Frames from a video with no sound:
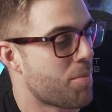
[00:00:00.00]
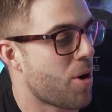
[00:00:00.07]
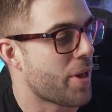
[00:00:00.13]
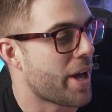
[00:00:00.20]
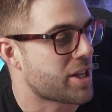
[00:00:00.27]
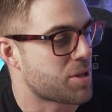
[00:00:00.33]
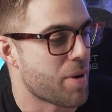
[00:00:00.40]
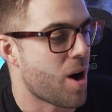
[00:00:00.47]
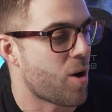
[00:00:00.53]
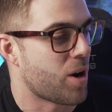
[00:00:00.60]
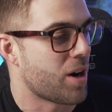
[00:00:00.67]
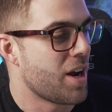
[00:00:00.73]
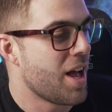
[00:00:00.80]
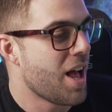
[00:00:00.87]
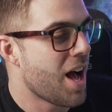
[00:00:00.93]
Molex
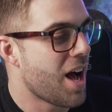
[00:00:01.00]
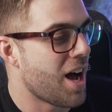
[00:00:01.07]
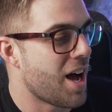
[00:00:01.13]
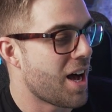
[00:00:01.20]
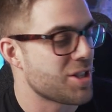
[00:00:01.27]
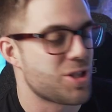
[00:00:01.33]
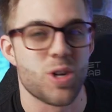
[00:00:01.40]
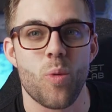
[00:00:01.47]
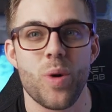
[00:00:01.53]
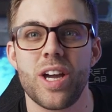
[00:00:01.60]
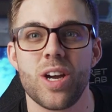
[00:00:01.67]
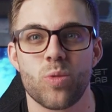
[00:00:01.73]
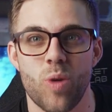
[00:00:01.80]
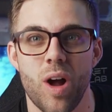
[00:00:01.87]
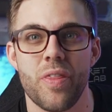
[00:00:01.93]
power. Uh, so
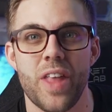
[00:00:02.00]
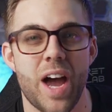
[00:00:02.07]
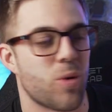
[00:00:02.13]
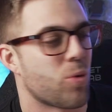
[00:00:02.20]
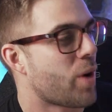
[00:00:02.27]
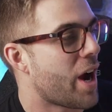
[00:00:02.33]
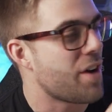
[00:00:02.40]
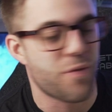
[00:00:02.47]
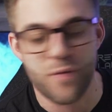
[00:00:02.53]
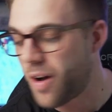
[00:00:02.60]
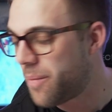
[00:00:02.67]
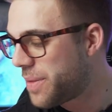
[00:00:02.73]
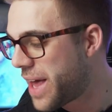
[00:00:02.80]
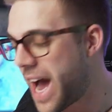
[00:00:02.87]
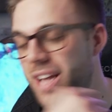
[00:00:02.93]
we can run that right
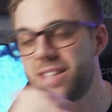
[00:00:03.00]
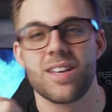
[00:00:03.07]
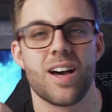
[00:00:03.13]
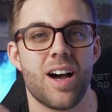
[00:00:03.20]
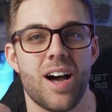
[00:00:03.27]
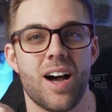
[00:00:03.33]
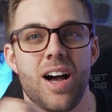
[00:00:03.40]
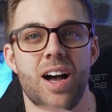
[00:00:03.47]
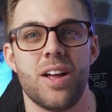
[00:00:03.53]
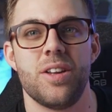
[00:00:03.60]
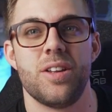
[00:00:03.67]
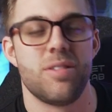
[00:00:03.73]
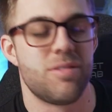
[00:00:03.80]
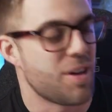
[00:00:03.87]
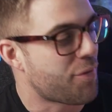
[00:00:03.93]
from that uh,
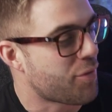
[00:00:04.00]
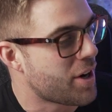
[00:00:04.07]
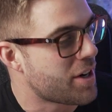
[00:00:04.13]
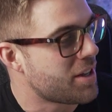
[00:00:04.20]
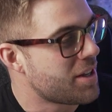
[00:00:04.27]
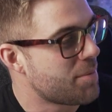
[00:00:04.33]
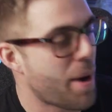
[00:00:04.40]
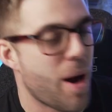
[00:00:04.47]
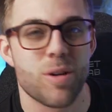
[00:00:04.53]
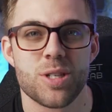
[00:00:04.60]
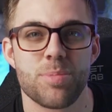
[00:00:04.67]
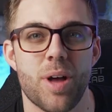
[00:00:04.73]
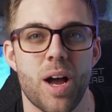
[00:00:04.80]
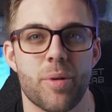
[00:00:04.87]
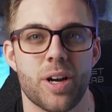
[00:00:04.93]
different power
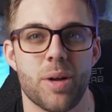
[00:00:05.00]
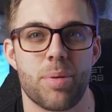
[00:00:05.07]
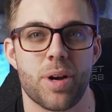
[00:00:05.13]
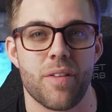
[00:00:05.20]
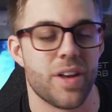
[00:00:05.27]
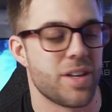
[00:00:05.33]
supply we're gonna put in